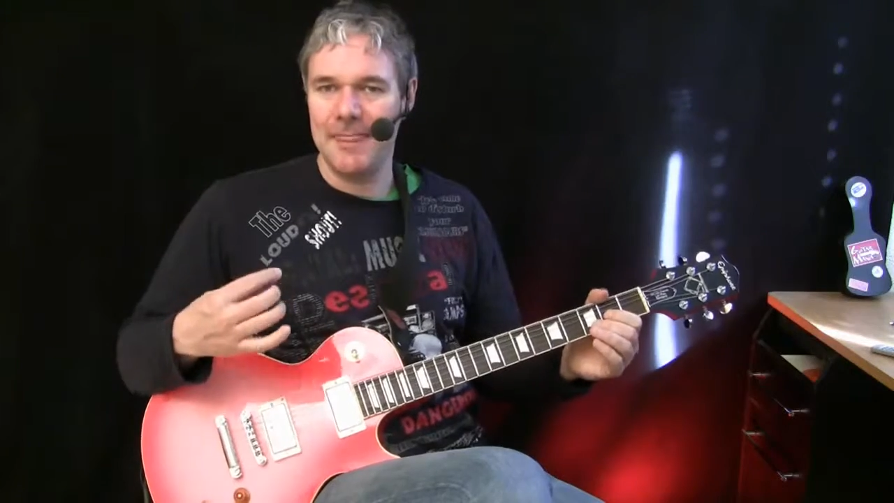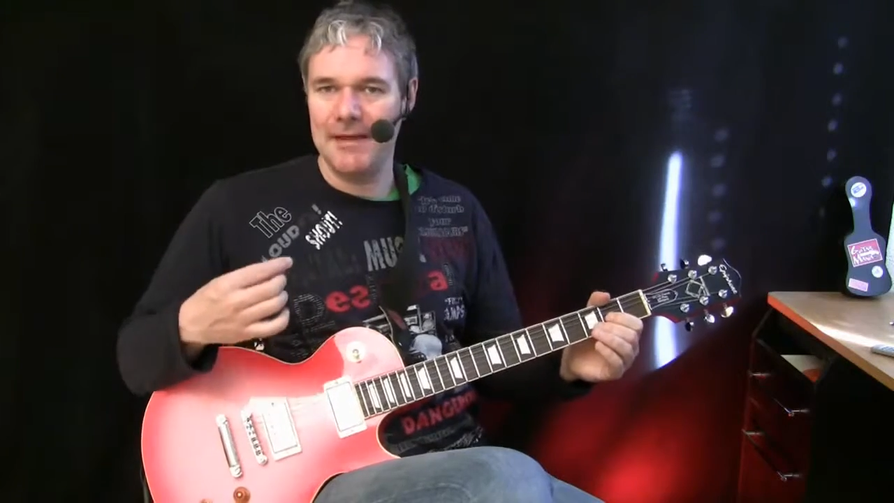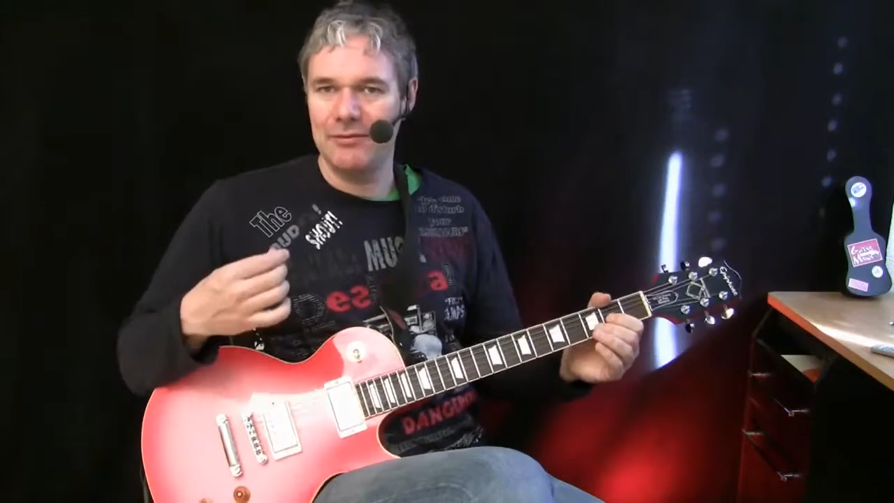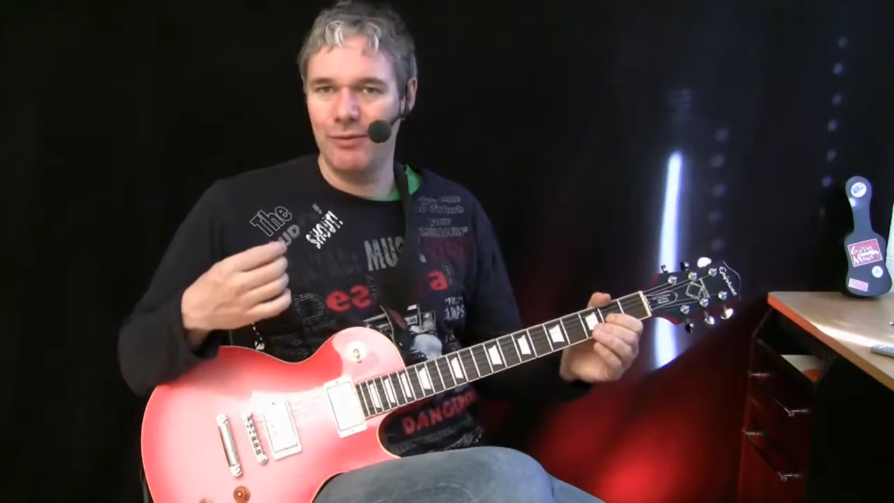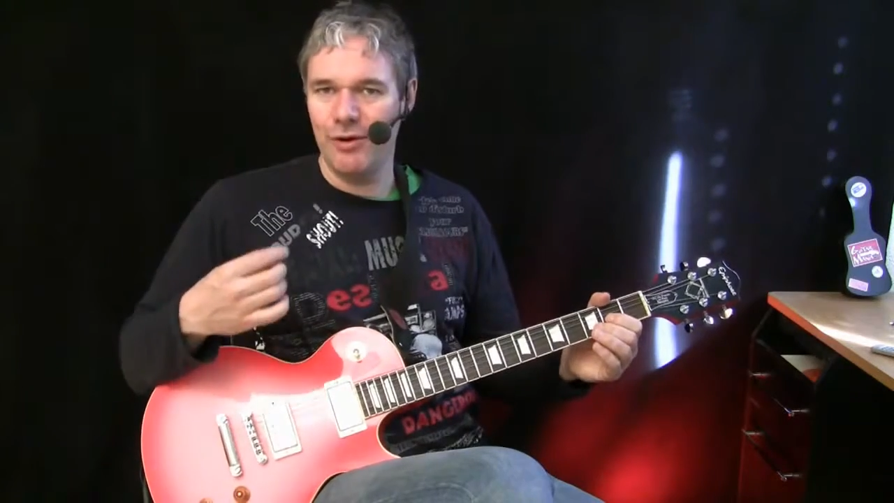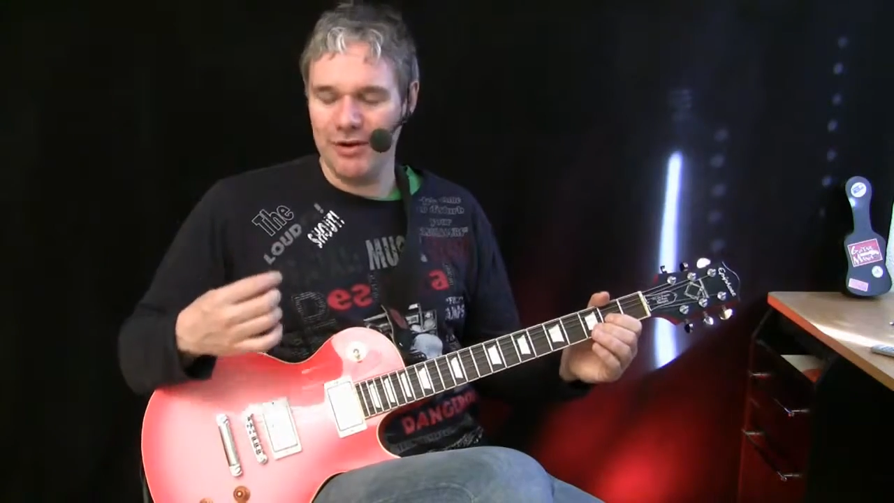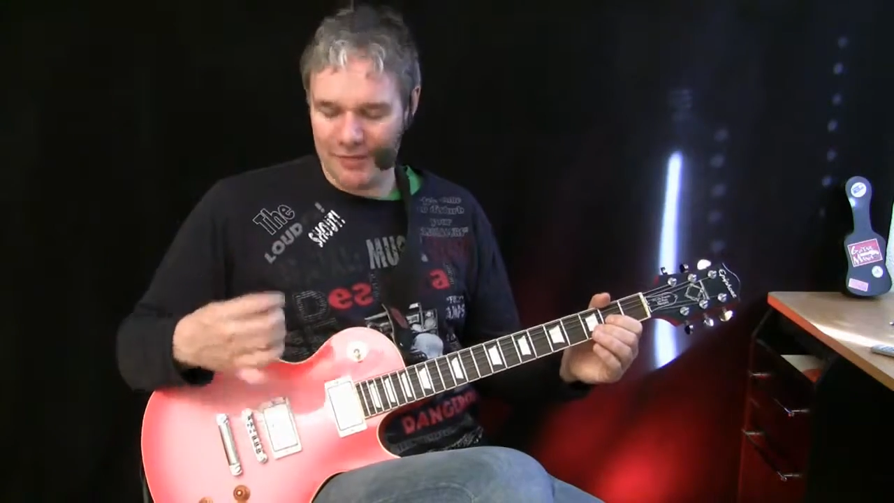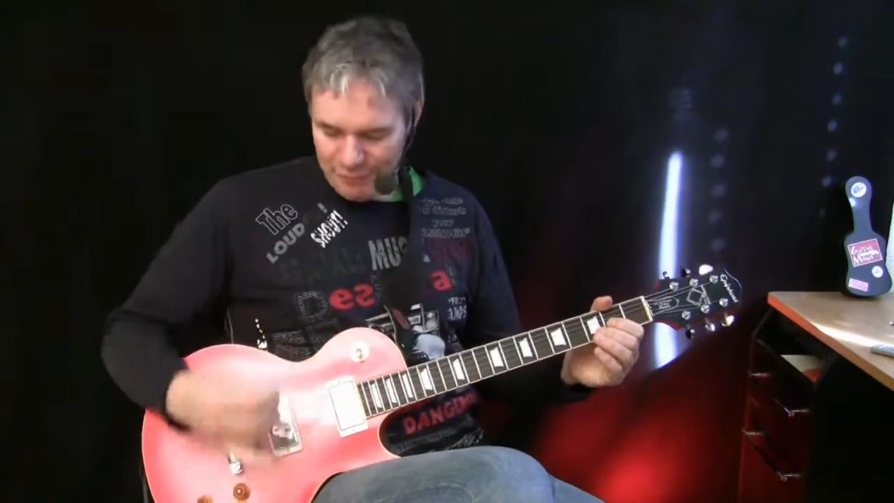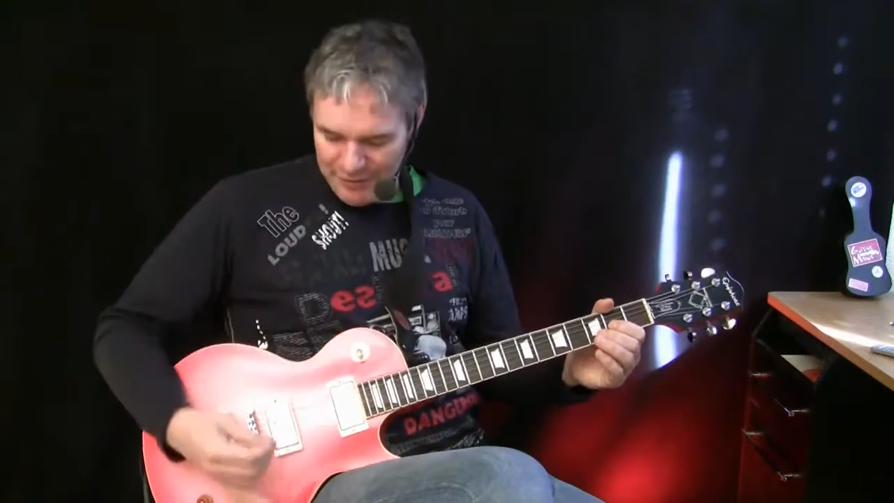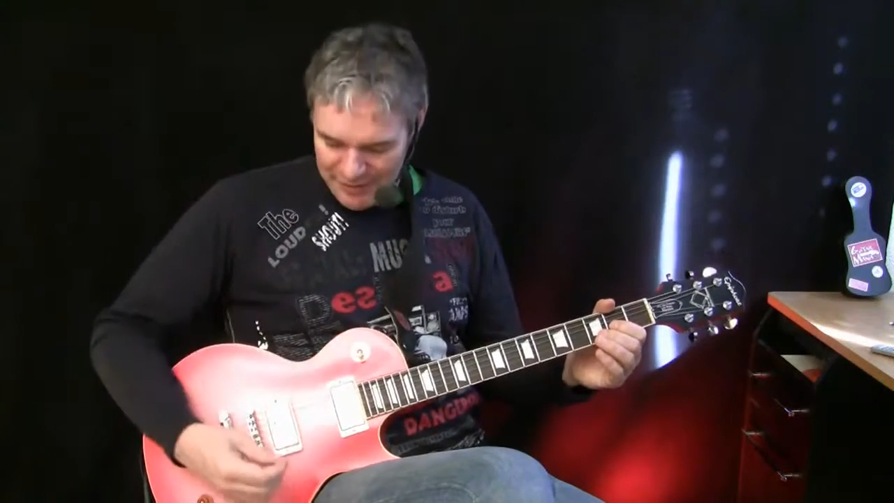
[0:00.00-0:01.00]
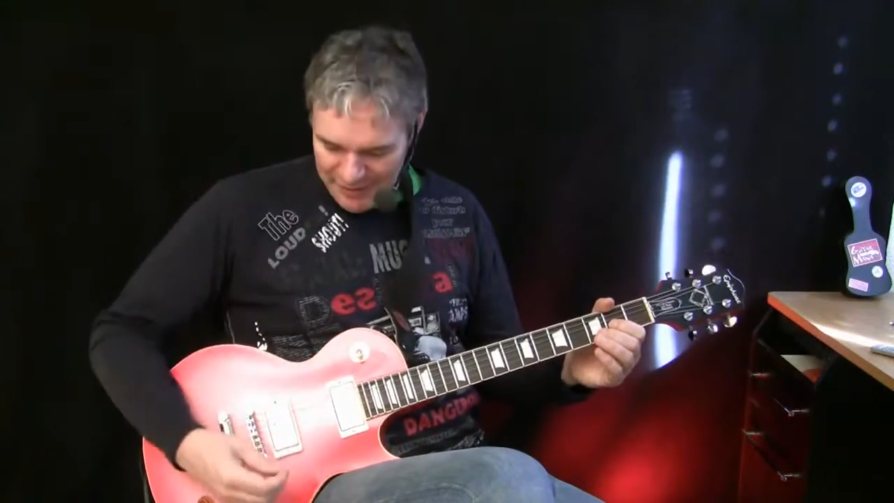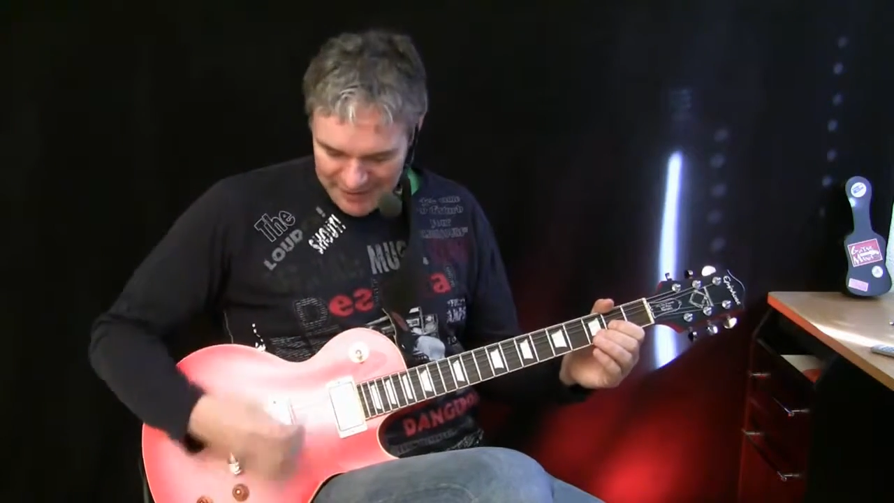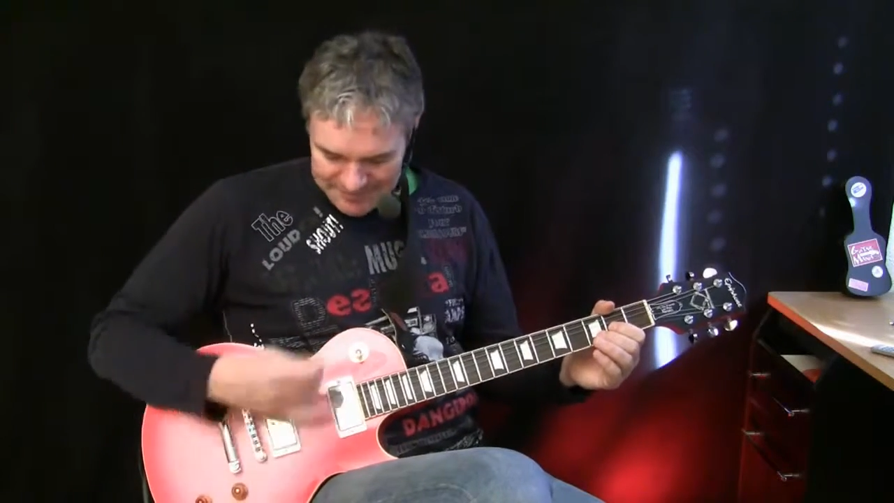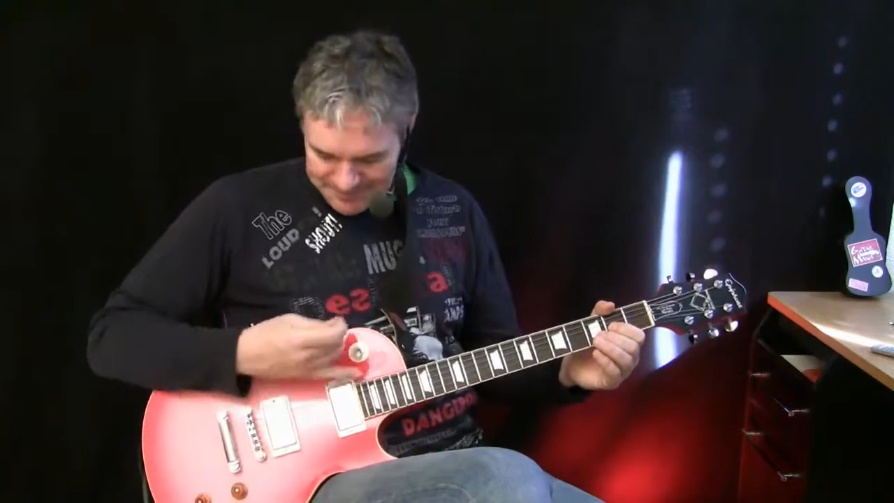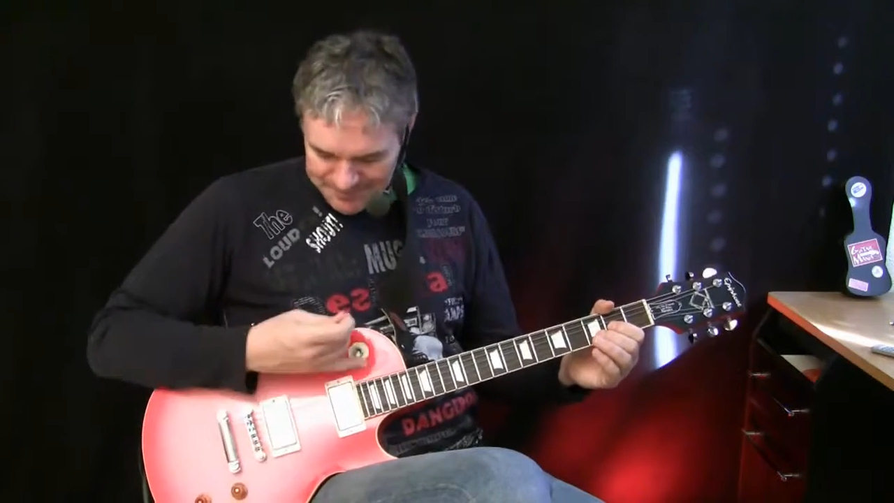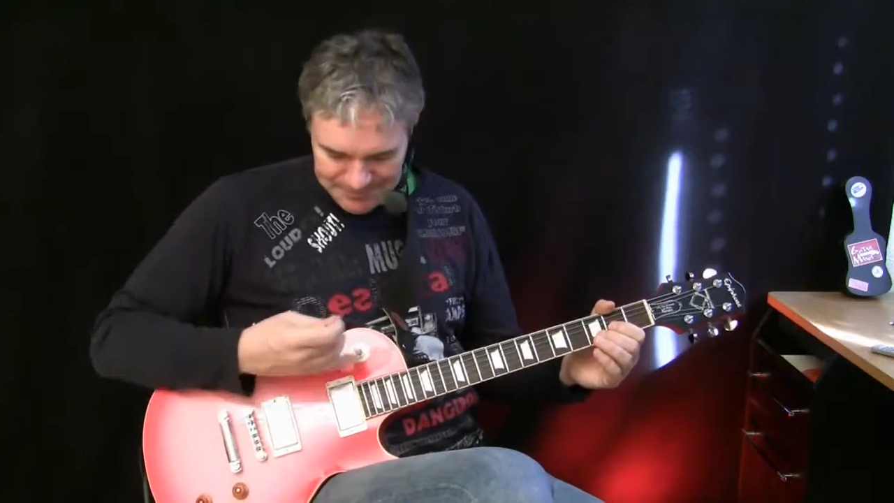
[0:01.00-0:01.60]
And work with, in